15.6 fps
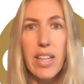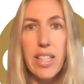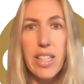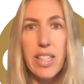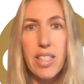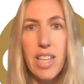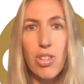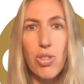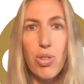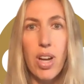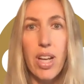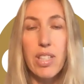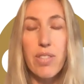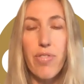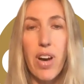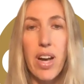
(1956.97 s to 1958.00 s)

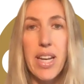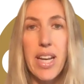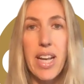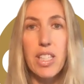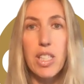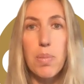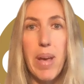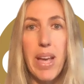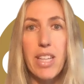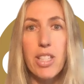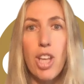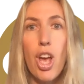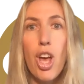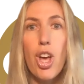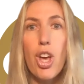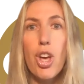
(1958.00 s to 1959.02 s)
decentralized finance space,
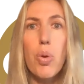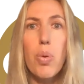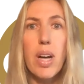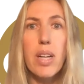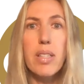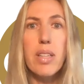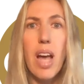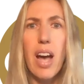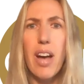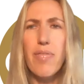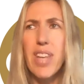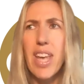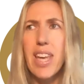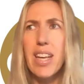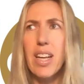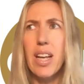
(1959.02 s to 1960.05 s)
who have
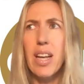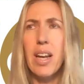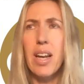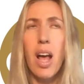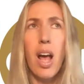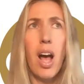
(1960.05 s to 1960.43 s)
taken